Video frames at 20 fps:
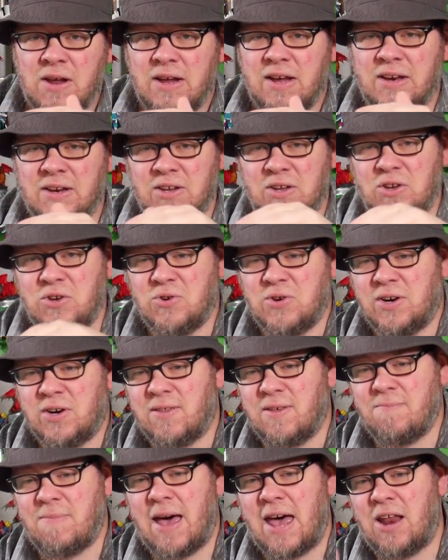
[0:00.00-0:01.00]
until you trigger
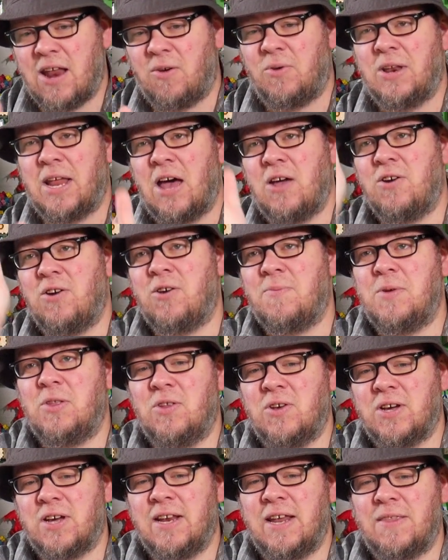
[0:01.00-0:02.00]
the battle. Well, now you're going to be
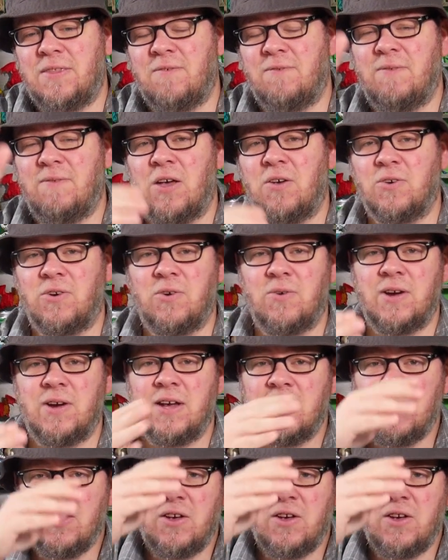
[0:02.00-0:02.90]
looking at the Valkyrie.